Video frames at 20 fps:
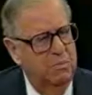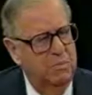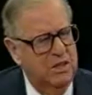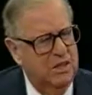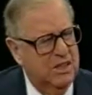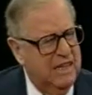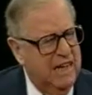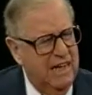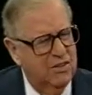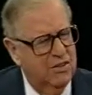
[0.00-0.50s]
be
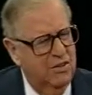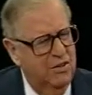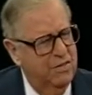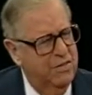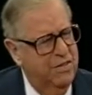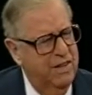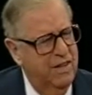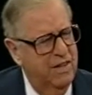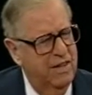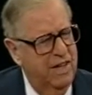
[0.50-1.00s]
cut off
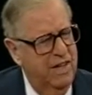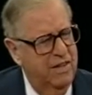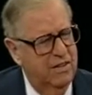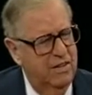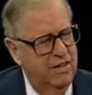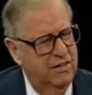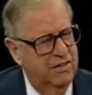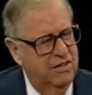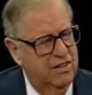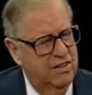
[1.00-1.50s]
there,
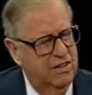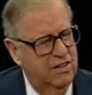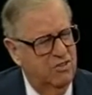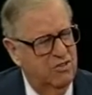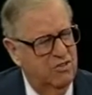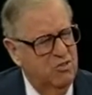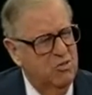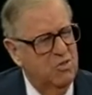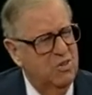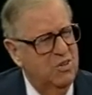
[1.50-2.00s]
there's a
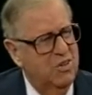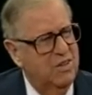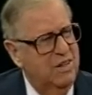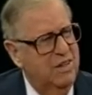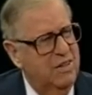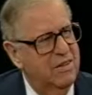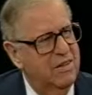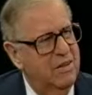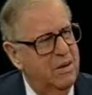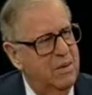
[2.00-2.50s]
cruelty,
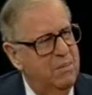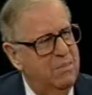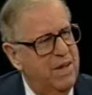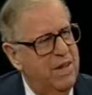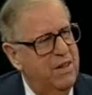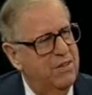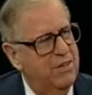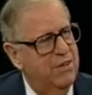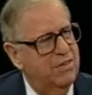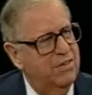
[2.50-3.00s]
there's a
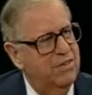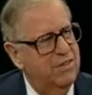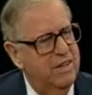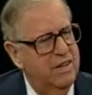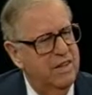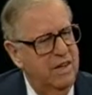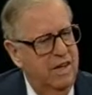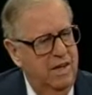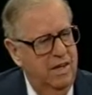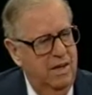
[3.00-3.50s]
pathos
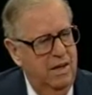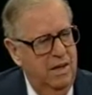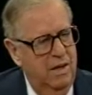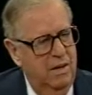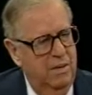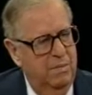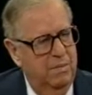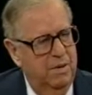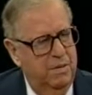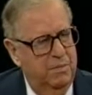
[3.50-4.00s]
there.
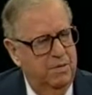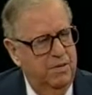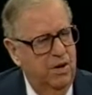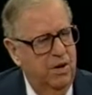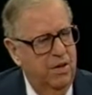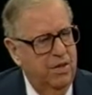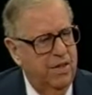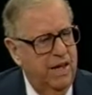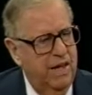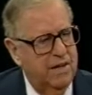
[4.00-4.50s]
But
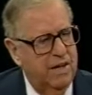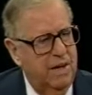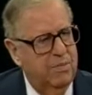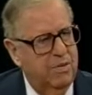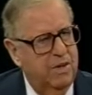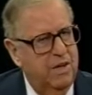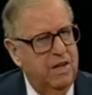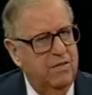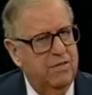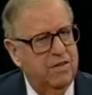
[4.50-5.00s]
beyond that, I
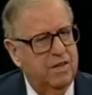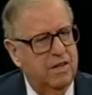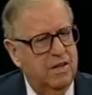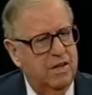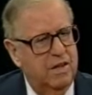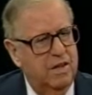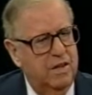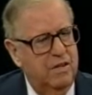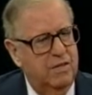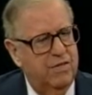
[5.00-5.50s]
believe that
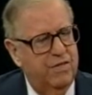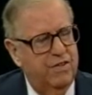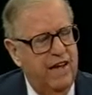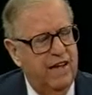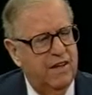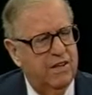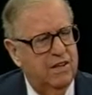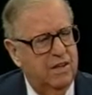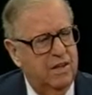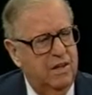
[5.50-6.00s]
the
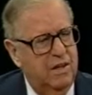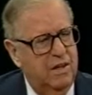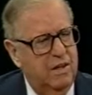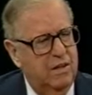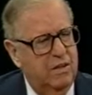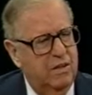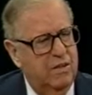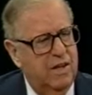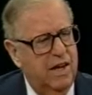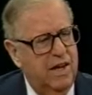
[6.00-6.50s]
fact that he
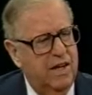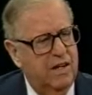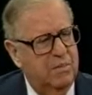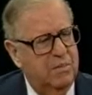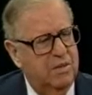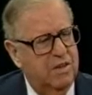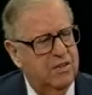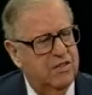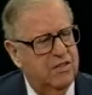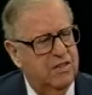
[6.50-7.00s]
died
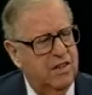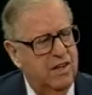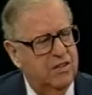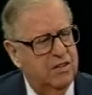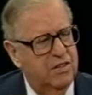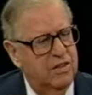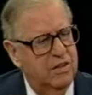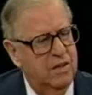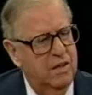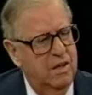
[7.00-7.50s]
amidst
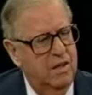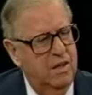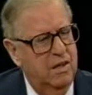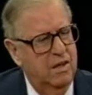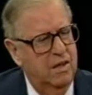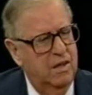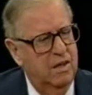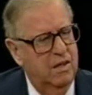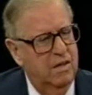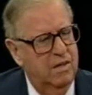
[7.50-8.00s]
such a
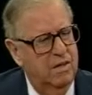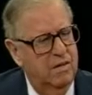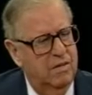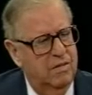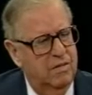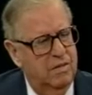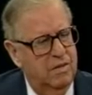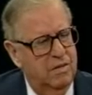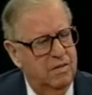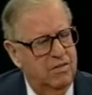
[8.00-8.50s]

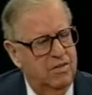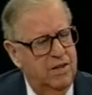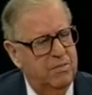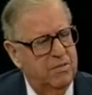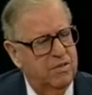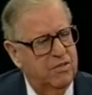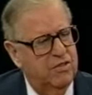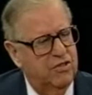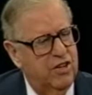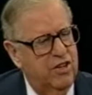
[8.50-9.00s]

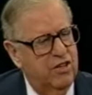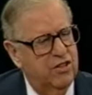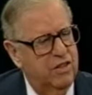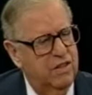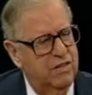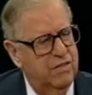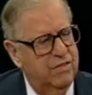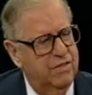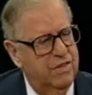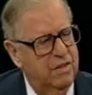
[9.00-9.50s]

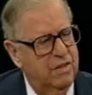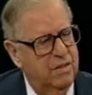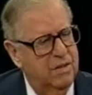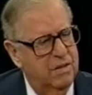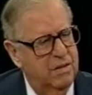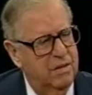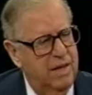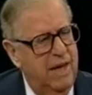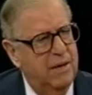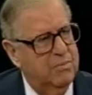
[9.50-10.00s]
demonstration of
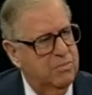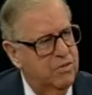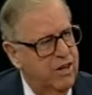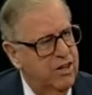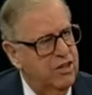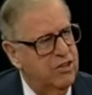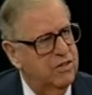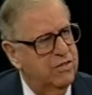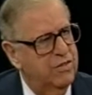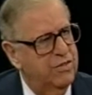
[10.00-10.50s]

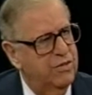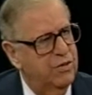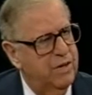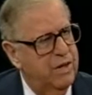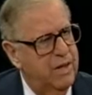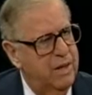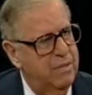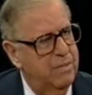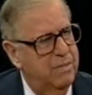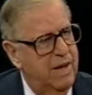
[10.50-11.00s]
admiration for
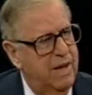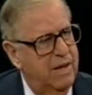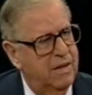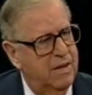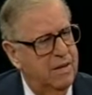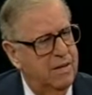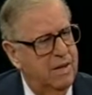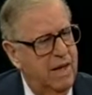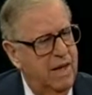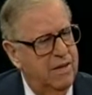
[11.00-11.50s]
him
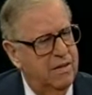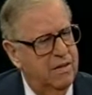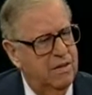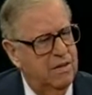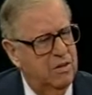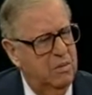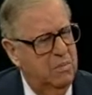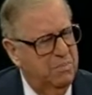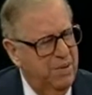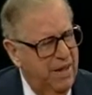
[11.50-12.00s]
and
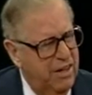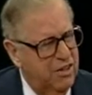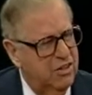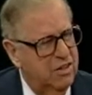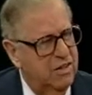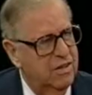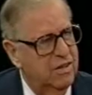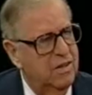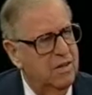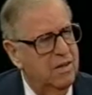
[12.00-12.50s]

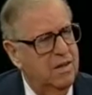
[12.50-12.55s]
compassion